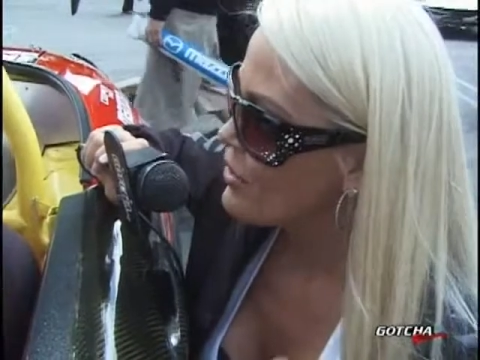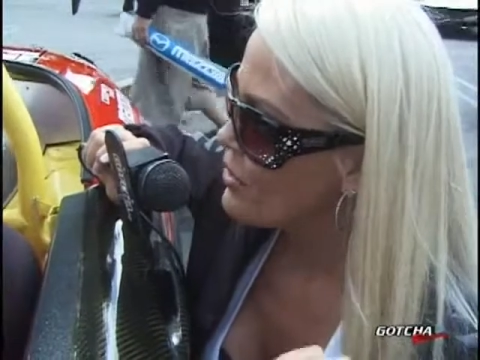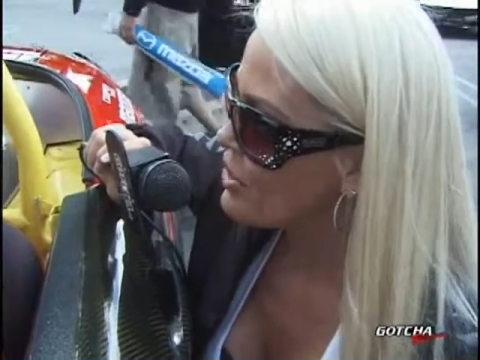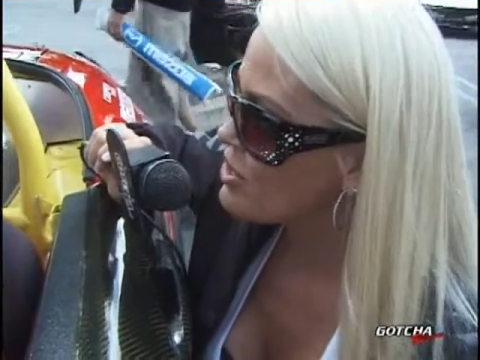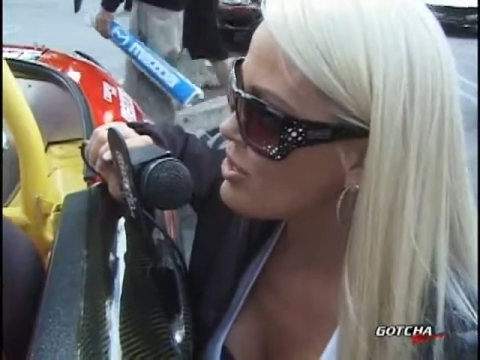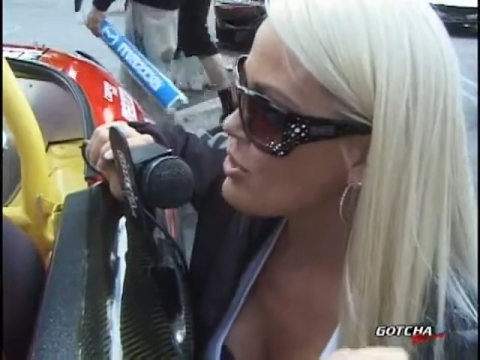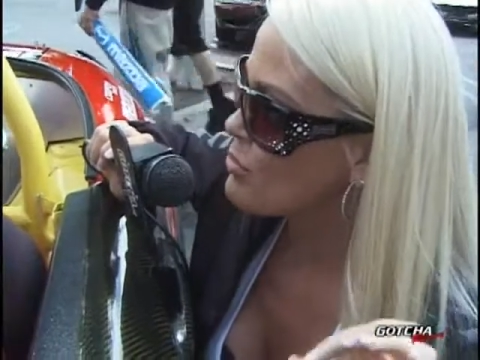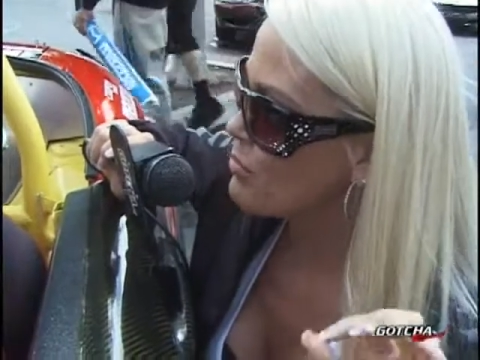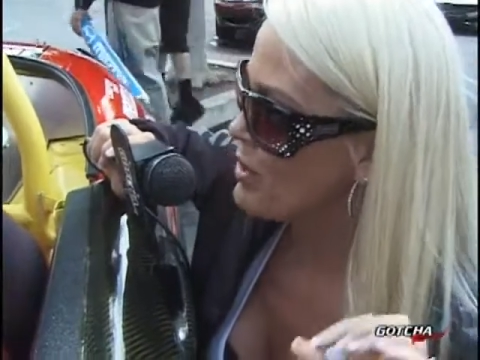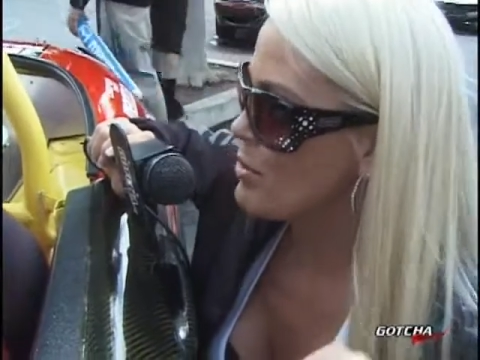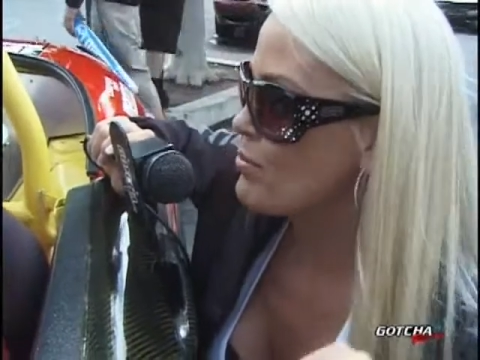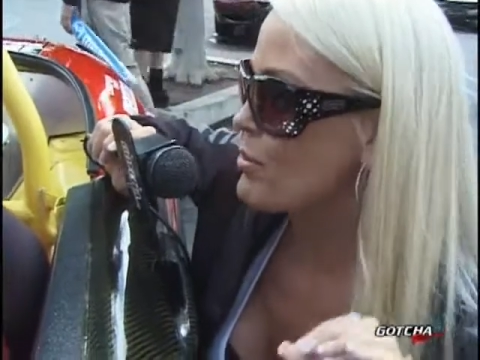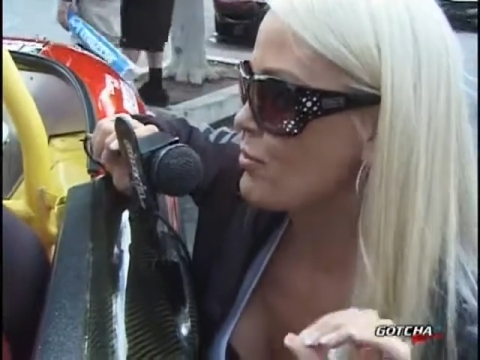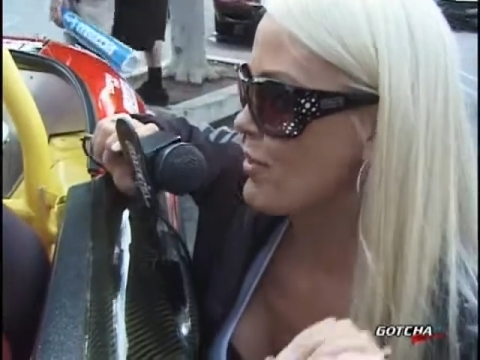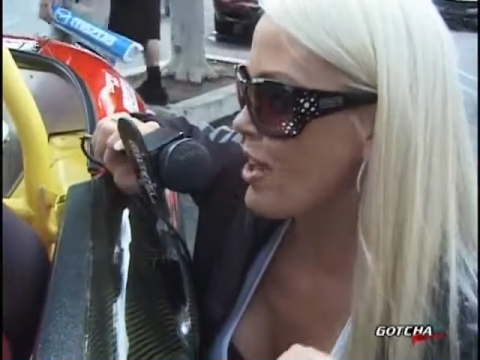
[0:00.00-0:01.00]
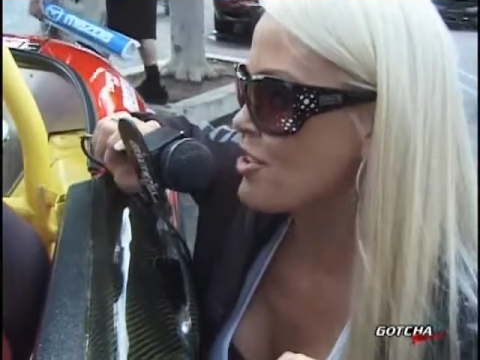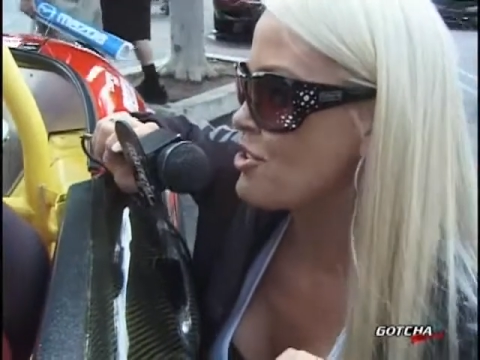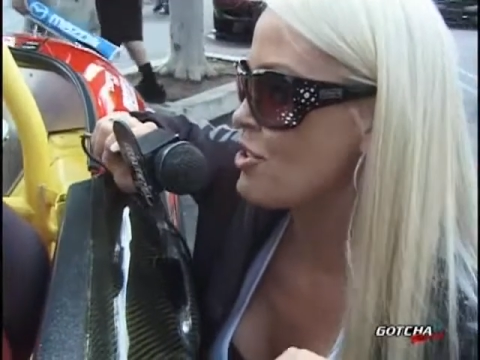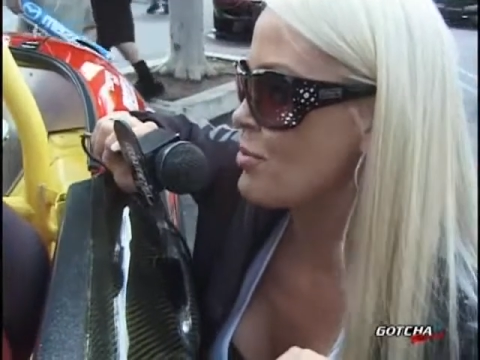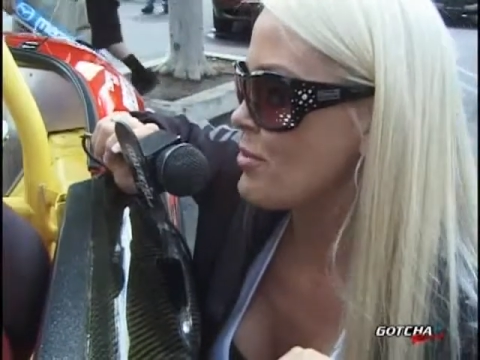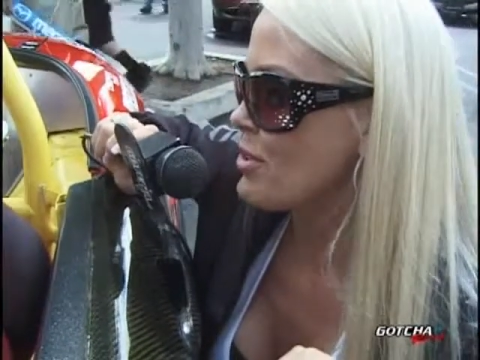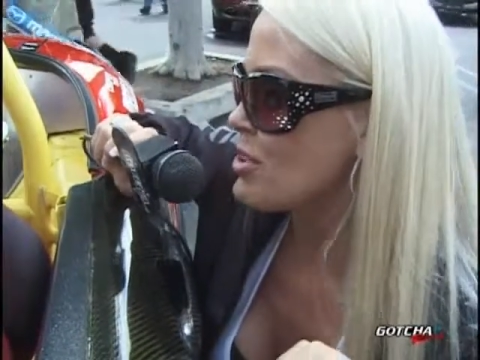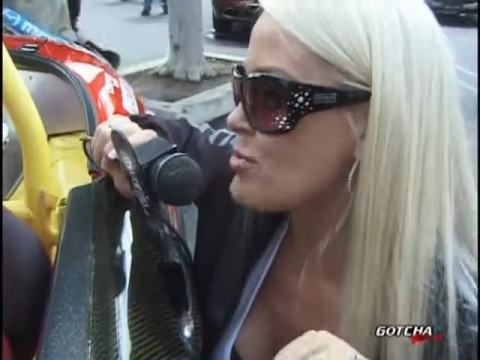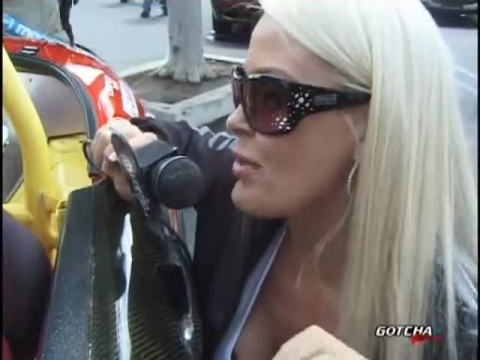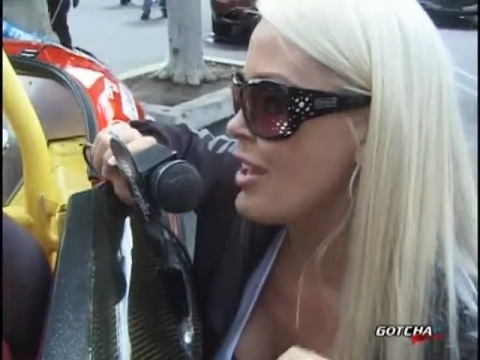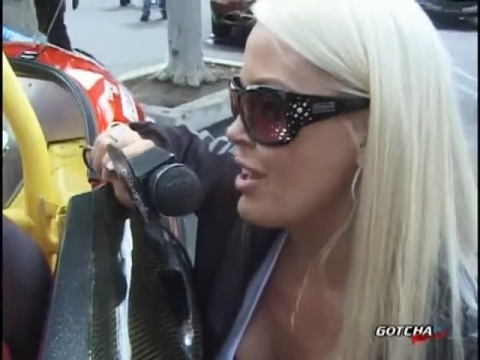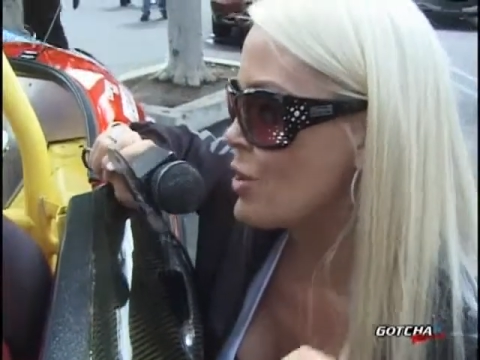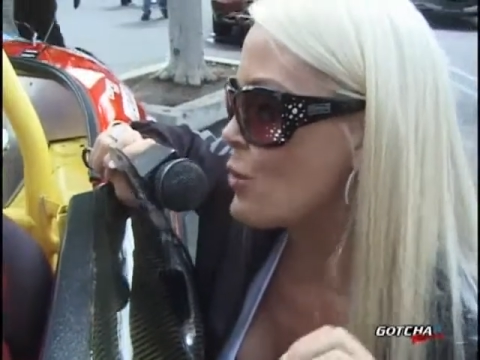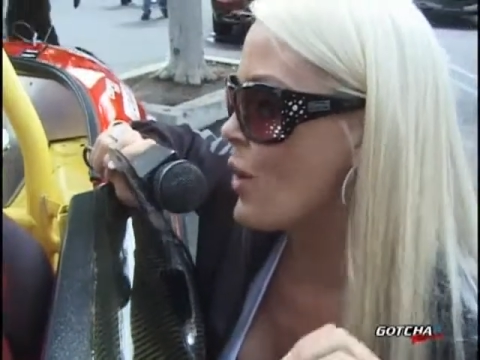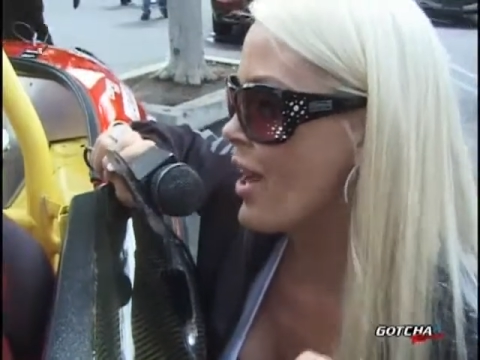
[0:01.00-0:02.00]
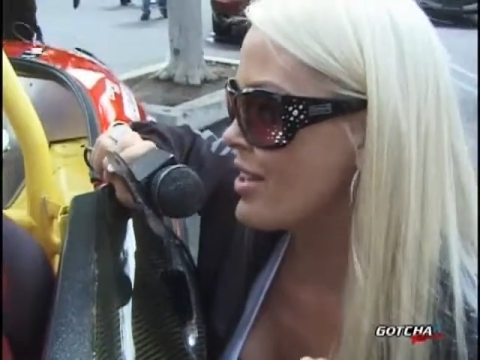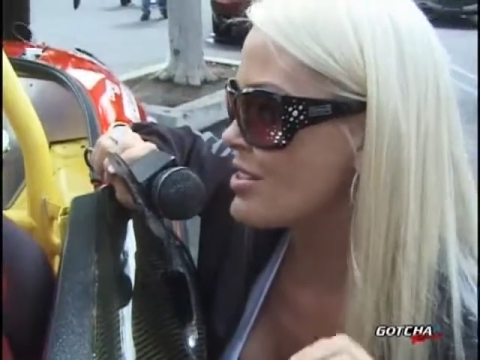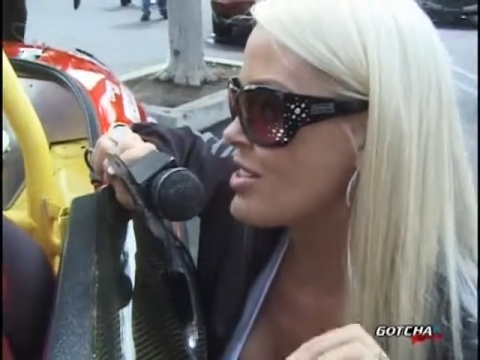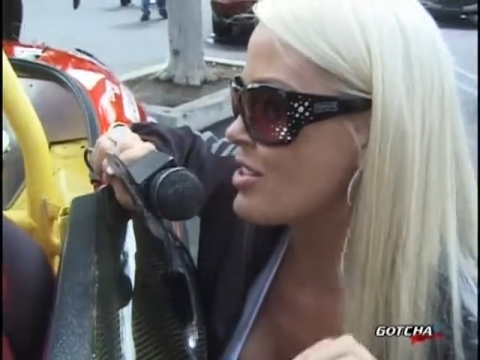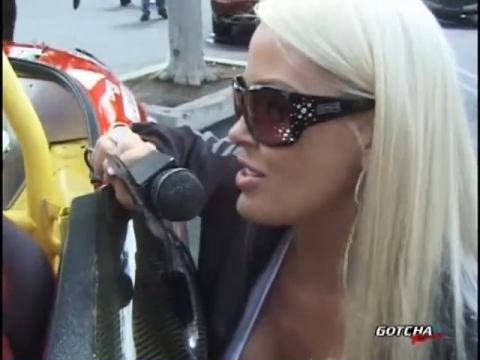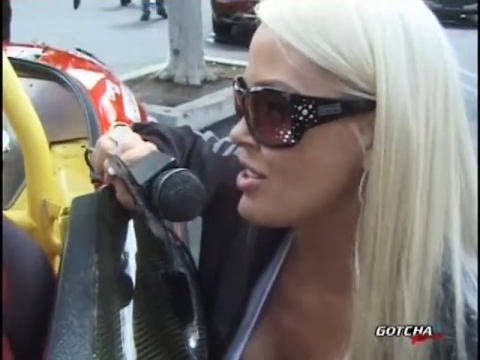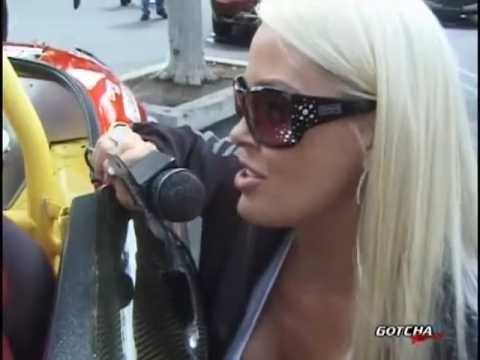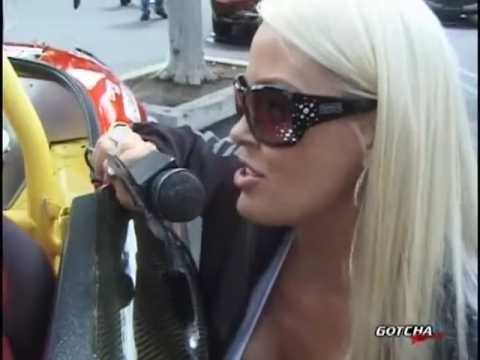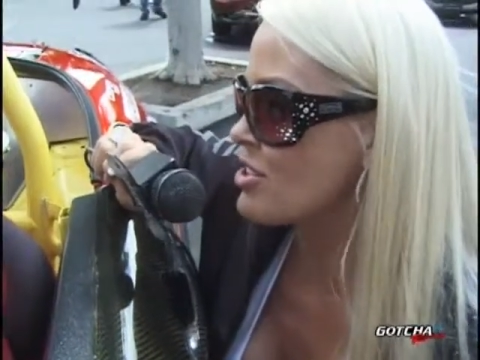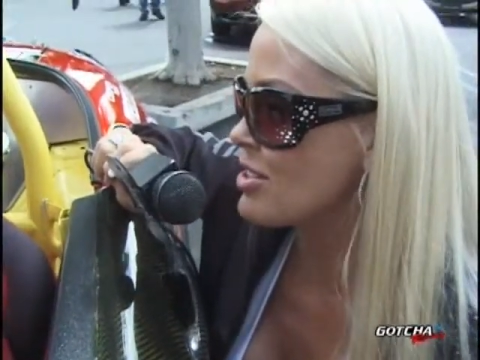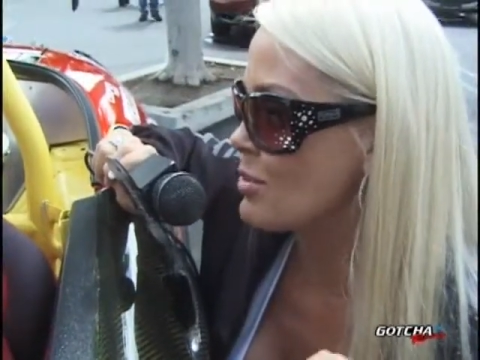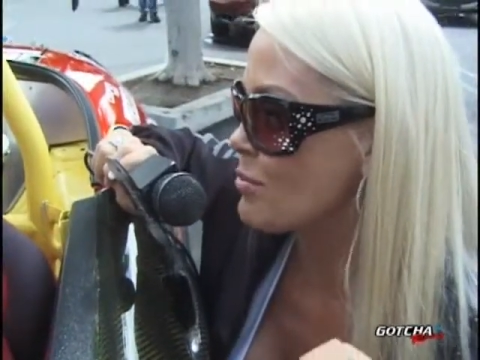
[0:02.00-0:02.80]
This being professional means making wise decisions